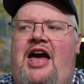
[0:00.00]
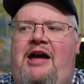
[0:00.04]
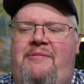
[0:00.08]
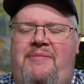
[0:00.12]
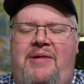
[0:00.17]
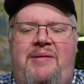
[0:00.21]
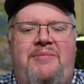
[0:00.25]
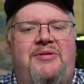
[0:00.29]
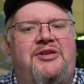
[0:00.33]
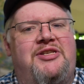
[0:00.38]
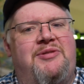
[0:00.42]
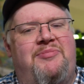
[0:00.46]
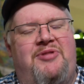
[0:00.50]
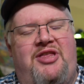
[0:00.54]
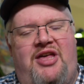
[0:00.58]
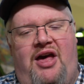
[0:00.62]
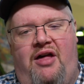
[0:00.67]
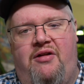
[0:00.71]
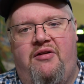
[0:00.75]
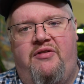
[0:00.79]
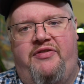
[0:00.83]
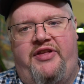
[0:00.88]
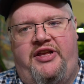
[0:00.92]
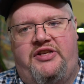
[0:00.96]
and maybe some of the
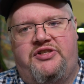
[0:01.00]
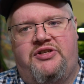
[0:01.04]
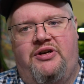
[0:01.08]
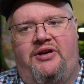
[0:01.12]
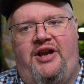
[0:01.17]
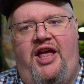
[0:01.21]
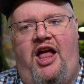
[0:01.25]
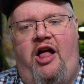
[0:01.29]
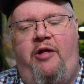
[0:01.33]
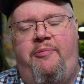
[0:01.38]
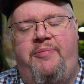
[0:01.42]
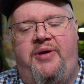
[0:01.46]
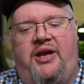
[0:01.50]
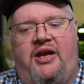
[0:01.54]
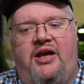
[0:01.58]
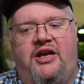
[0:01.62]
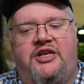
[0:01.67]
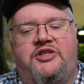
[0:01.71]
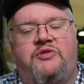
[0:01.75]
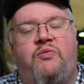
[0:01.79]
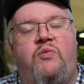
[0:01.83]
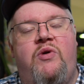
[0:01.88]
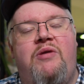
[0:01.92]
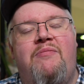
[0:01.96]
other things aren't helping
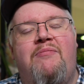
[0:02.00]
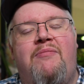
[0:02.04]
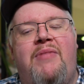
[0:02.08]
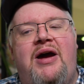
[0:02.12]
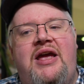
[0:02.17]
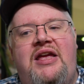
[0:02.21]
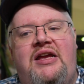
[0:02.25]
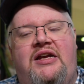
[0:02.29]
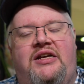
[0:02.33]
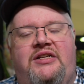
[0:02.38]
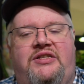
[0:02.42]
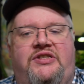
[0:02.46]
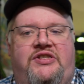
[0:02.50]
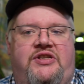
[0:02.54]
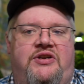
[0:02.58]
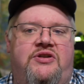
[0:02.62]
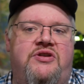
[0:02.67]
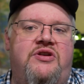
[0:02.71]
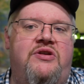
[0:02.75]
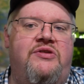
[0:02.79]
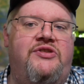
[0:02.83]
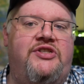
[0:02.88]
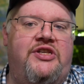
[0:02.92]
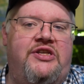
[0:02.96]
us, we might consider
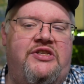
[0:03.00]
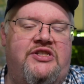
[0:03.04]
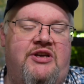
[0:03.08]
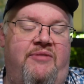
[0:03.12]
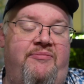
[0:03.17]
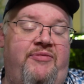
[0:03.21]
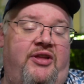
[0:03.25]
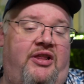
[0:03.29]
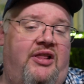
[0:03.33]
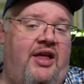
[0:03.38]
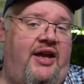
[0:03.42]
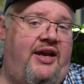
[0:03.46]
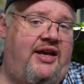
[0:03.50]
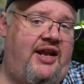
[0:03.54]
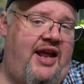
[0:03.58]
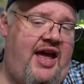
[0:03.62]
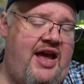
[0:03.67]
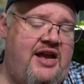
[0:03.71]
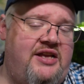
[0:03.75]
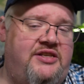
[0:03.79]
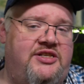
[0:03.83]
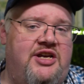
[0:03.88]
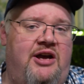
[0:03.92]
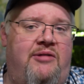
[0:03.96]
using something like an
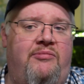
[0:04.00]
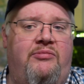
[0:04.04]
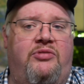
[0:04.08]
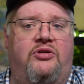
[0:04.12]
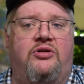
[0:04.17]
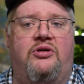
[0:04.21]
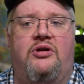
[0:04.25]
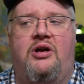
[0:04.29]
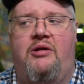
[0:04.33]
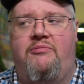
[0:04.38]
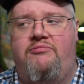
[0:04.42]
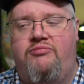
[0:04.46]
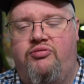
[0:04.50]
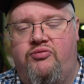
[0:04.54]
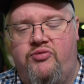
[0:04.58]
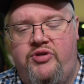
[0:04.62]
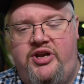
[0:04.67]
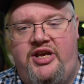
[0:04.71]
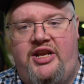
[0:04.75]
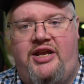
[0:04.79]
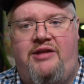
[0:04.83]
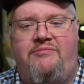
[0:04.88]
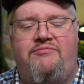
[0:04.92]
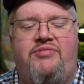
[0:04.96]
egg tumbler, a
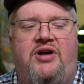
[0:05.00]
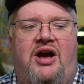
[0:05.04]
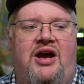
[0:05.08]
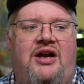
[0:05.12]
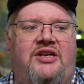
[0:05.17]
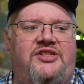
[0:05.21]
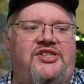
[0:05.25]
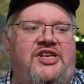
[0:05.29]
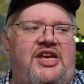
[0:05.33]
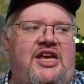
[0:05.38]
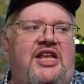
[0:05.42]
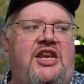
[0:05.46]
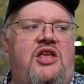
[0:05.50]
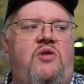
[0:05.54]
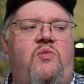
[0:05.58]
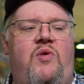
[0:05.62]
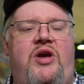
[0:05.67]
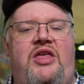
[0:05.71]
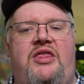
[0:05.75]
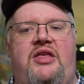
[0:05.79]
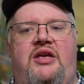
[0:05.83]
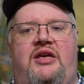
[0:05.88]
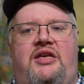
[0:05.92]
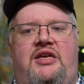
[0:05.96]
breeding box, any
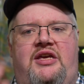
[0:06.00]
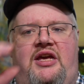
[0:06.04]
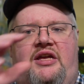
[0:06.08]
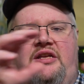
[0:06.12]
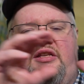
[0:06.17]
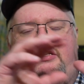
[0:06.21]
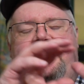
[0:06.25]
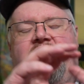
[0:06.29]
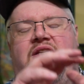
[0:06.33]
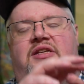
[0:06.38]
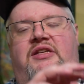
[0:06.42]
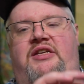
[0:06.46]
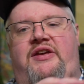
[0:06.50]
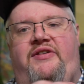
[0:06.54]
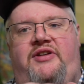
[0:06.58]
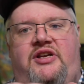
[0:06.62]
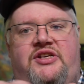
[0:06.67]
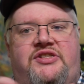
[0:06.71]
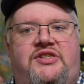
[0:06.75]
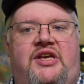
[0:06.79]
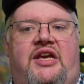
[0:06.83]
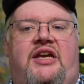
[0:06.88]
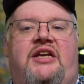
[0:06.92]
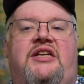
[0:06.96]
way that can get
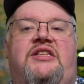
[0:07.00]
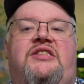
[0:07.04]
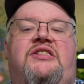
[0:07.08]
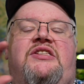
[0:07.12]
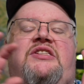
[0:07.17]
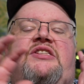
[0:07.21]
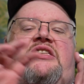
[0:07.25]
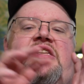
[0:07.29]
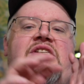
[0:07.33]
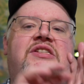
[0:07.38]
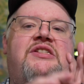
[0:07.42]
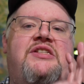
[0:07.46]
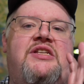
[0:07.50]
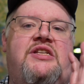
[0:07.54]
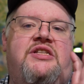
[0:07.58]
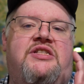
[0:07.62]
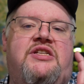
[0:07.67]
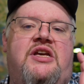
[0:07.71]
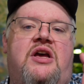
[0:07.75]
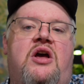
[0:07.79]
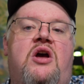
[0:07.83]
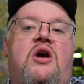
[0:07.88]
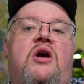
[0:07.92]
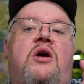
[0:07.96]
us a
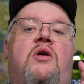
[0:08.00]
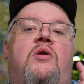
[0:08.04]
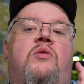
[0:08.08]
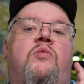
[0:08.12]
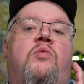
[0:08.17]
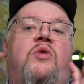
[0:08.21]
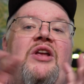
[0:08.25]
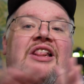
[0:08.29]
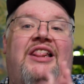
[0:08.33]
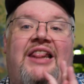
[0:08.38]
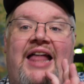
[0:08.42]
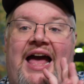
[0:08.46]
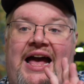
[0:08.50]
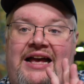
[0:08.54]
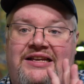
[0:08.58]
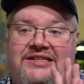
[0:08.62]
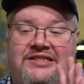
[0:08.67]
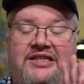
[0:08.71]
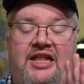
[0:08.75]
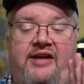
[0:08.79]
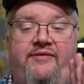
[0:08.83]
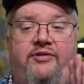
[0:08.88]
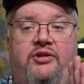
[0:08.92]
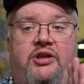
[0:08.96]
consistent,
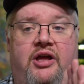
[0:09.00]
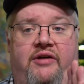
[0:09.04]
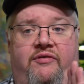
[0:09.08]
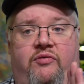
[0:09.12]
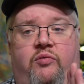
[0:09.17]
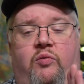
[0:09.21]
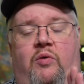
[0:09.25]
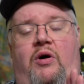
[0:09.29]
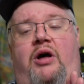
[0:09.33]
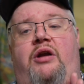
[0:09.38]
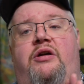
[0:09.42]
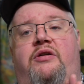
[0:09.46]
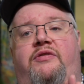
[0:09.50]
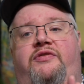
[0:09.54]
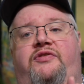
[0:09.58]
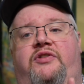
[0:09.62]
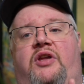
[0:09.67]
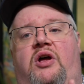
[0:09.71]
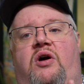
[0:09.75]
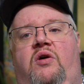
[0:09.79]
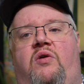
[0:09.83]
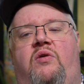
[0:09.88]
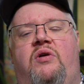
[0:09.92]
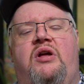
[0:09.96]
relaxed level of water
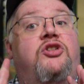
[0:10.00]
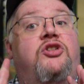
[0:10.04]
flow